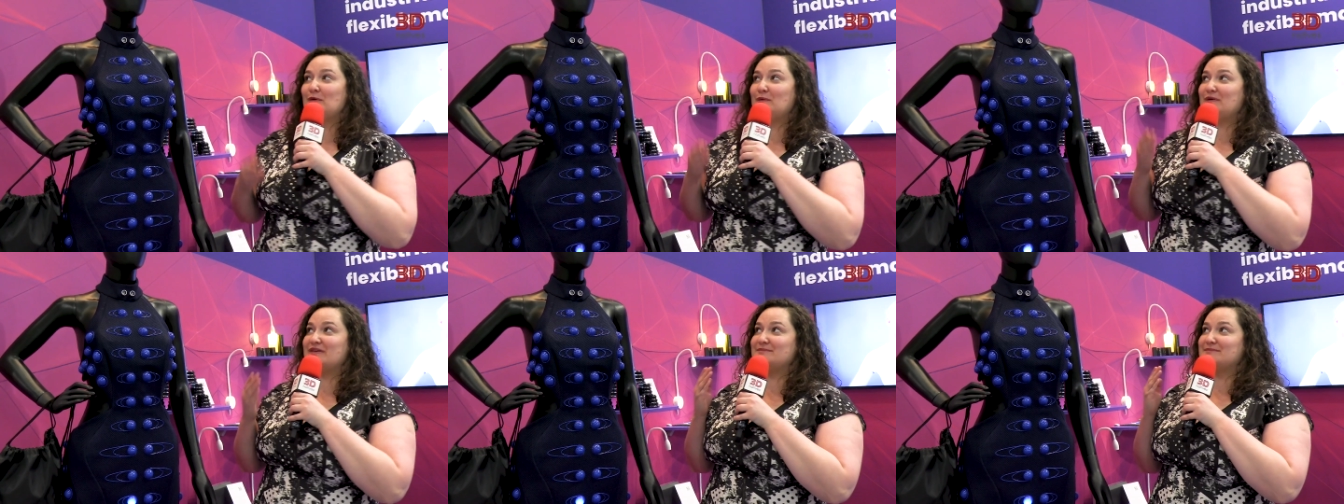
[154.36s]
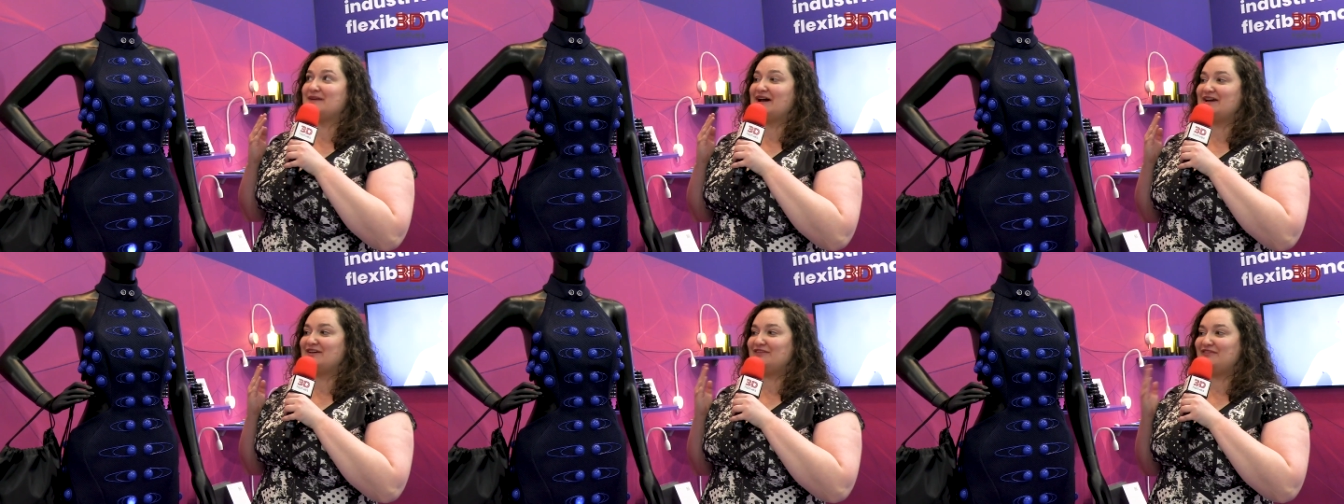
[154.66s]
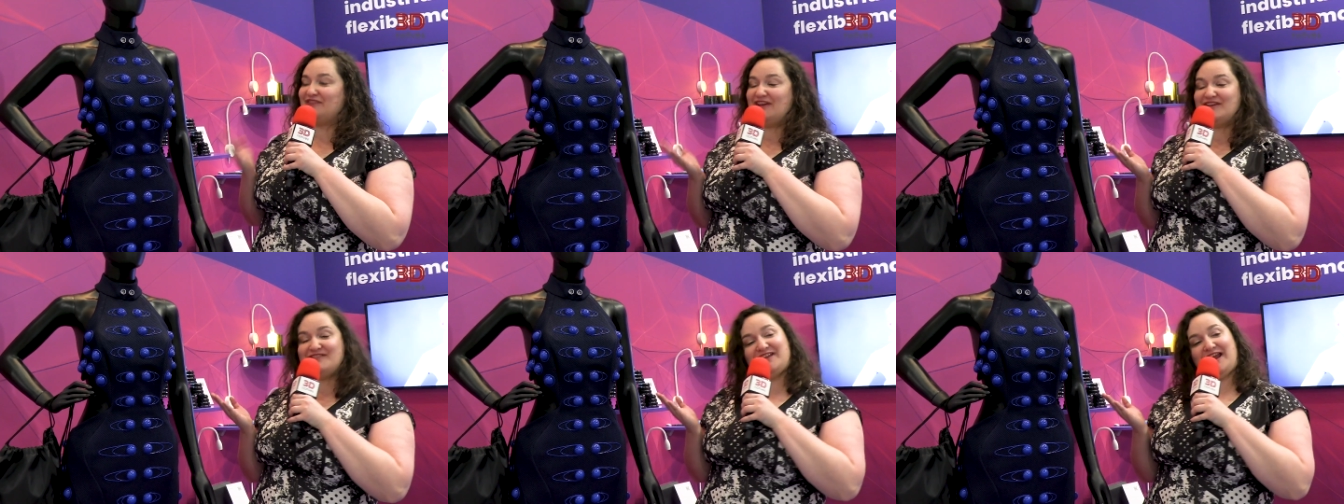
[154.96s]
with my
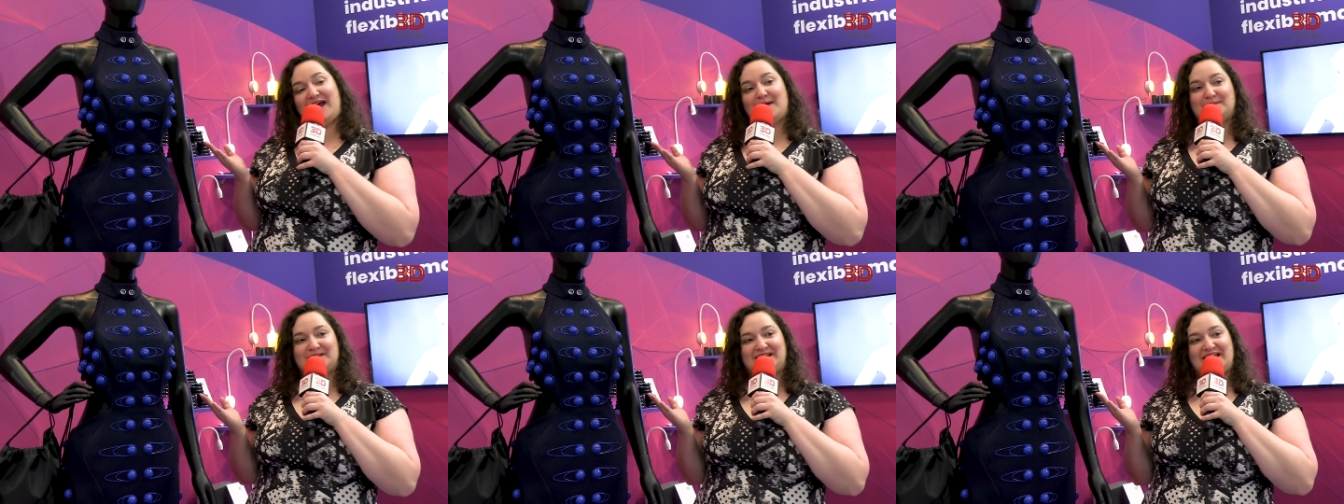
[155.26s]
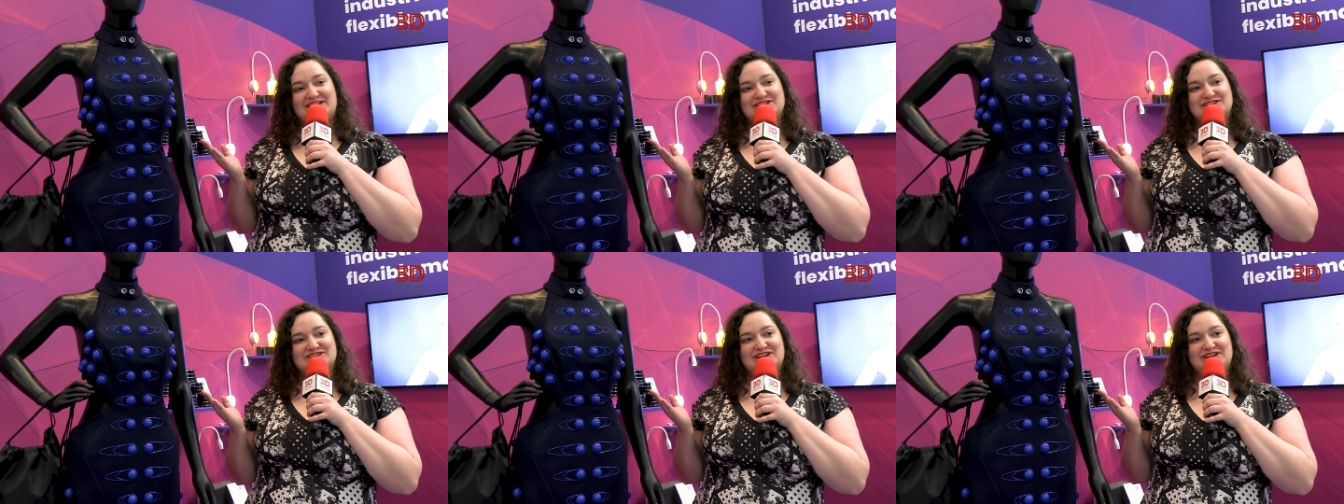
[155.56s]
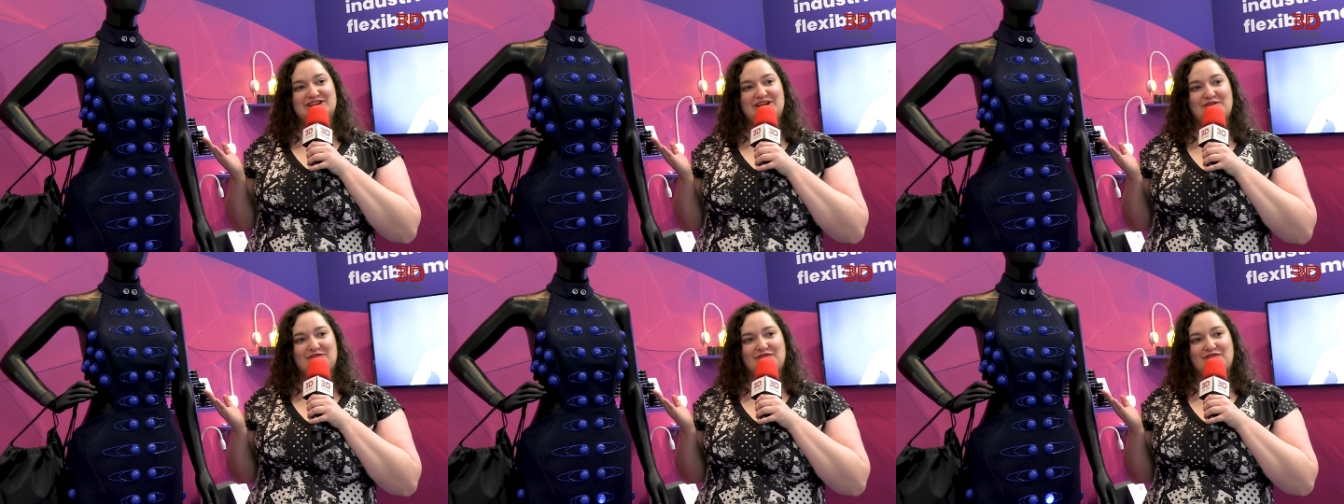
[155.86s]
favorite
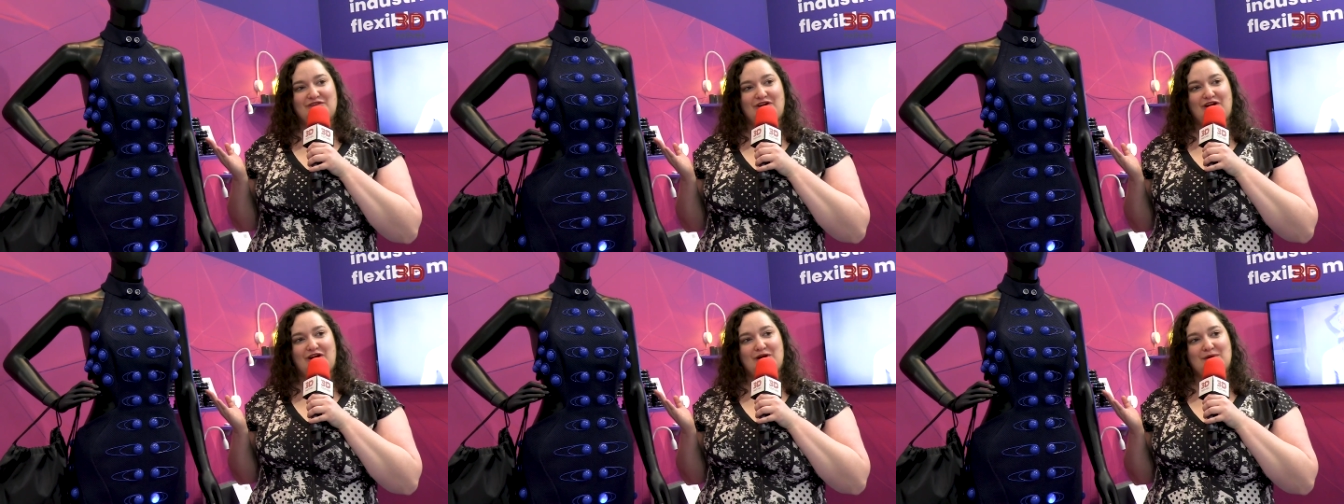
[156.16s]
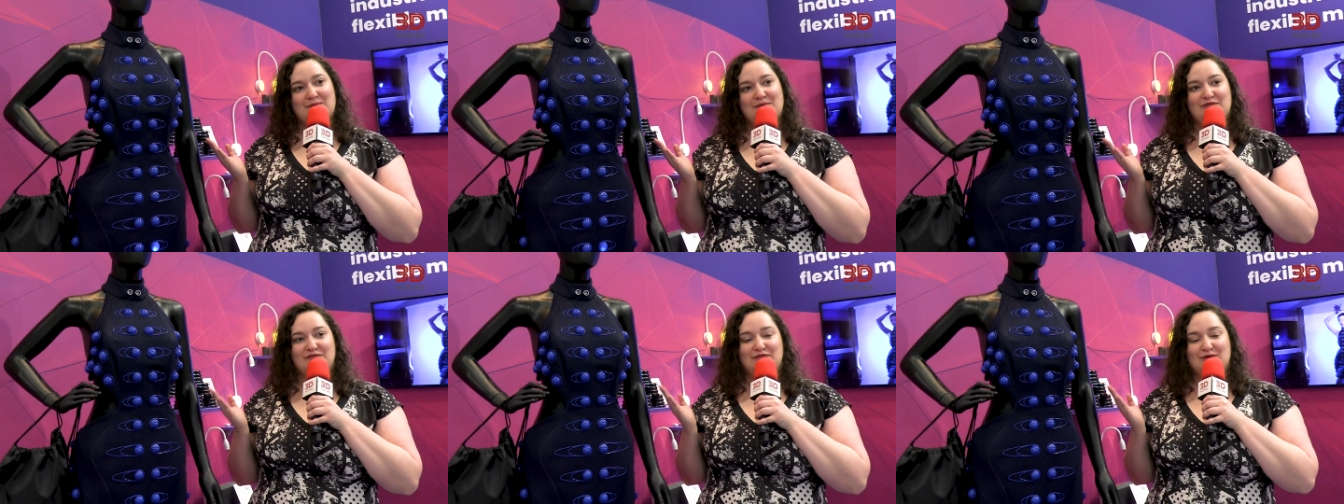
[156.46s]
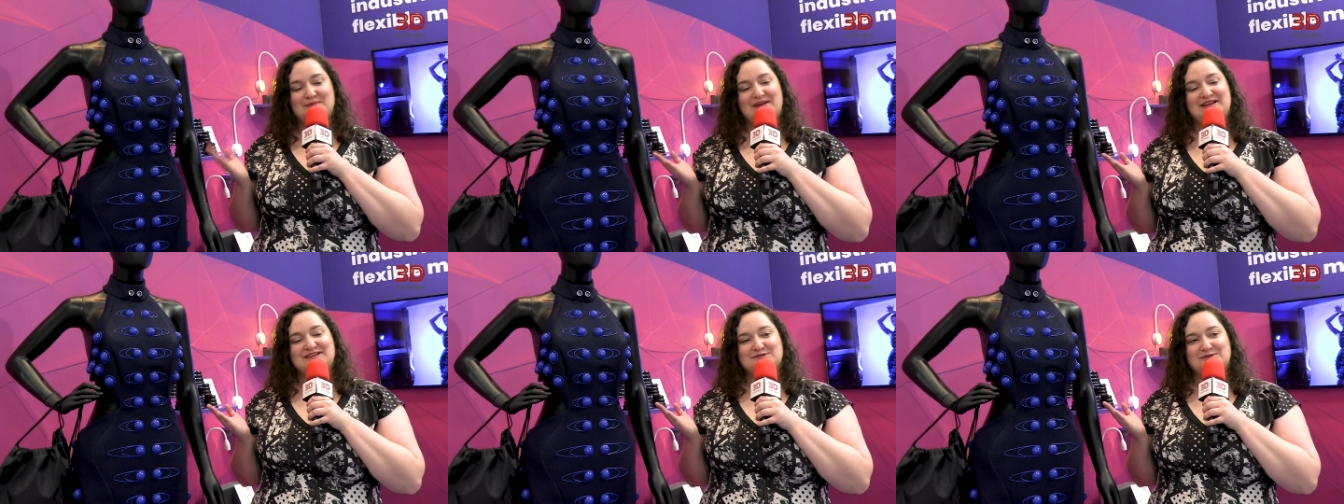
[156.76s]
application from
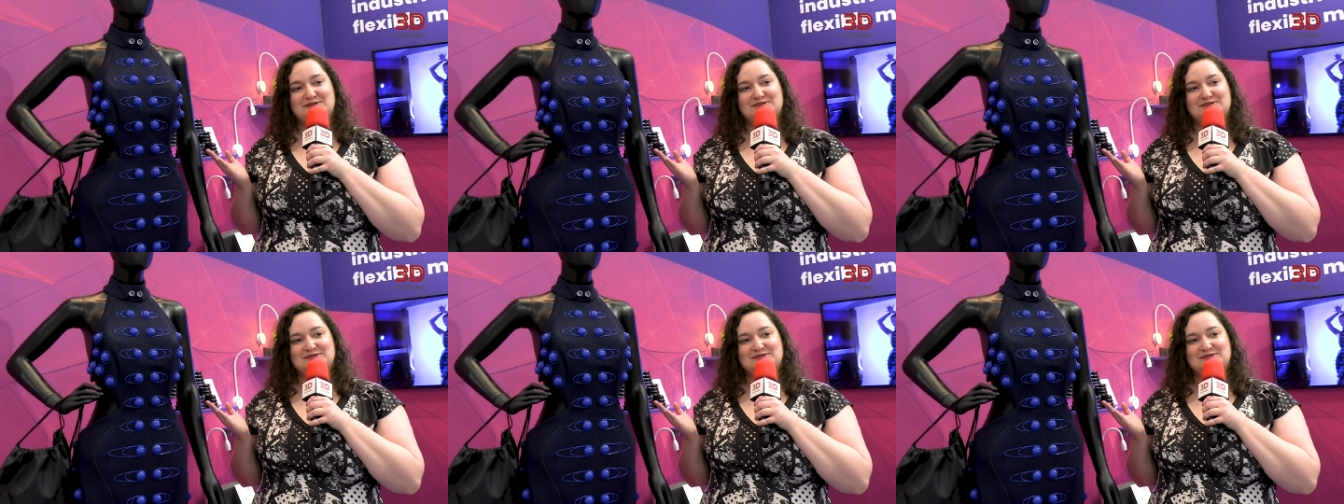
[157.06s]
Formnext